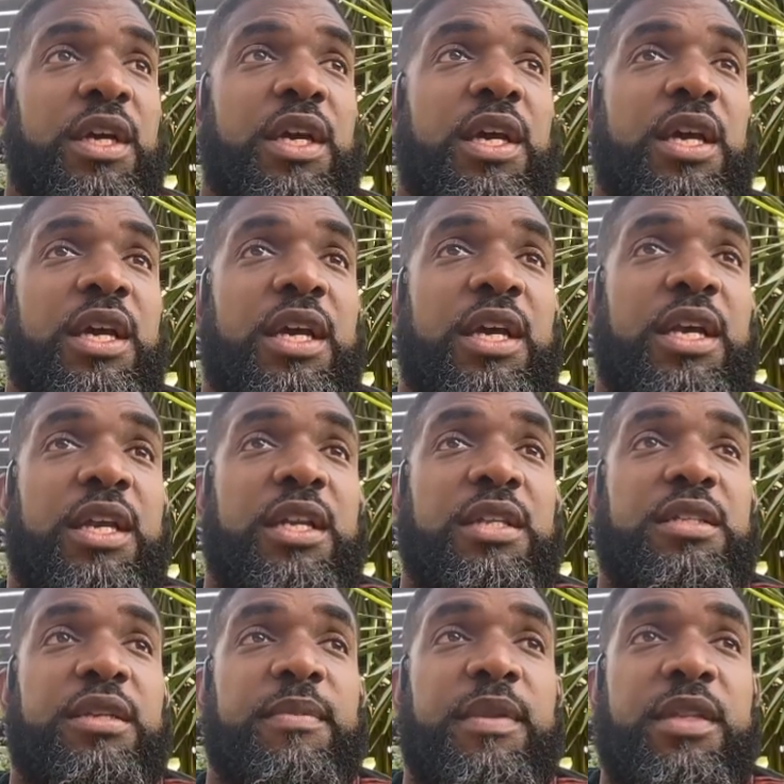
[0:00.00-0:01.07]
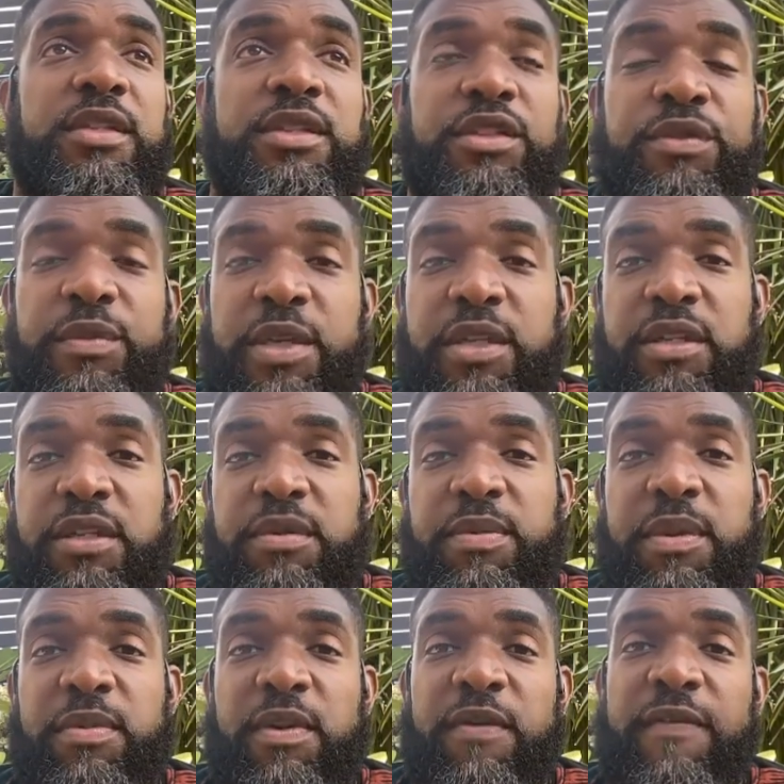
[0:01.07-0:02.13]
and some of the situations
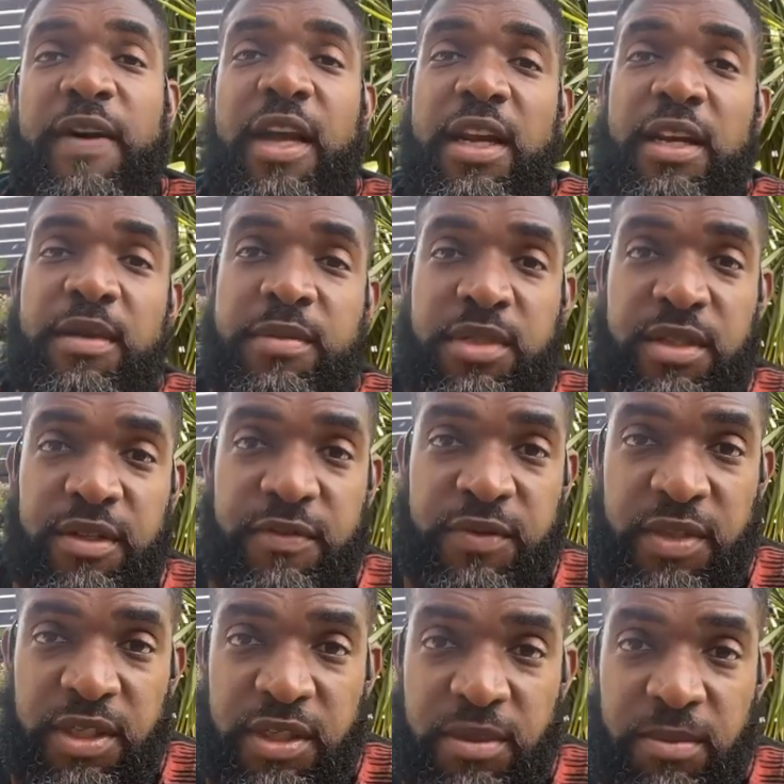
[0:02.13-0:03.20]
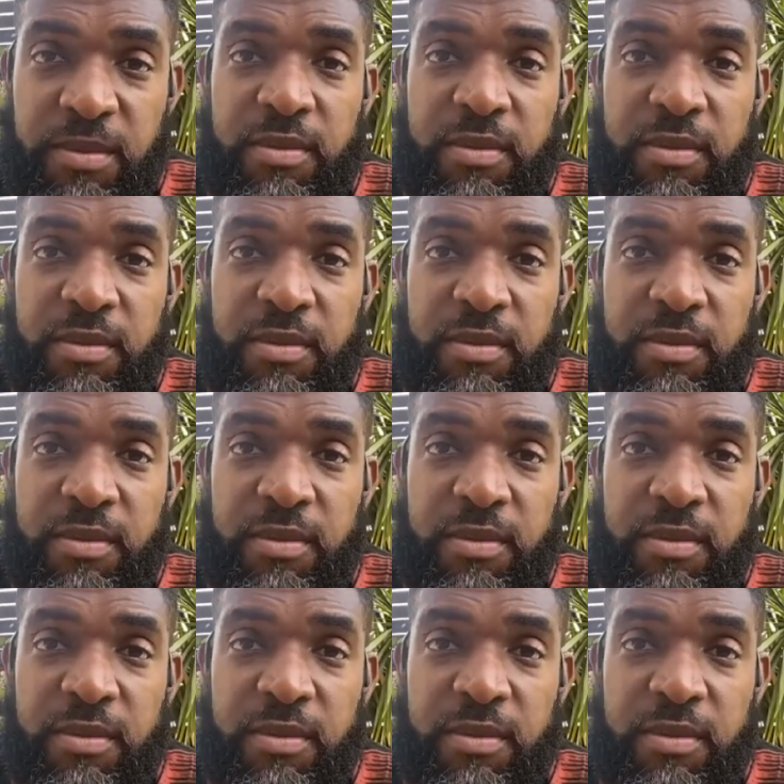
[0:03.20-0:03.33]
people are finding themselves in